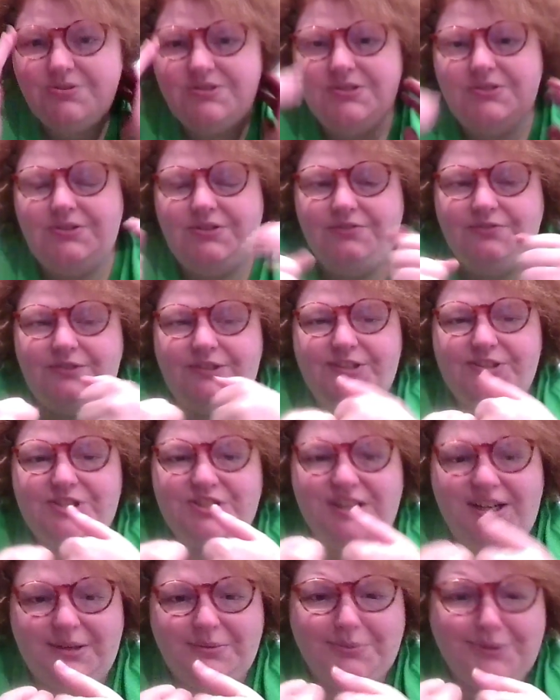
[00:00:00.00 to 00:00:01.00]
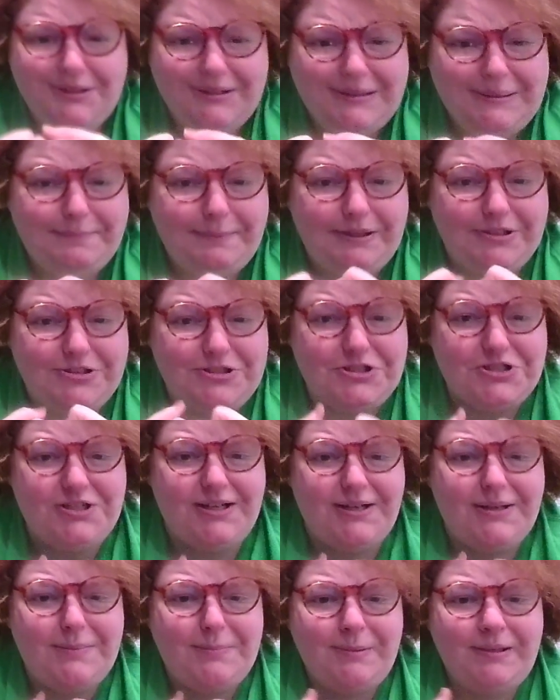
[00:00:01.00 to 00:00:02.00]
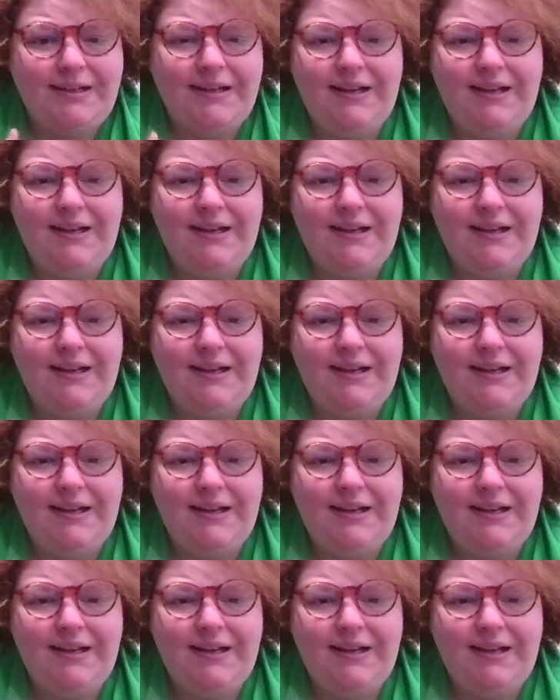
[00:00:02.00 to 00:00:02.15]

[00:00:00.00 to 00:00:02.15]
so the French got really bunched up.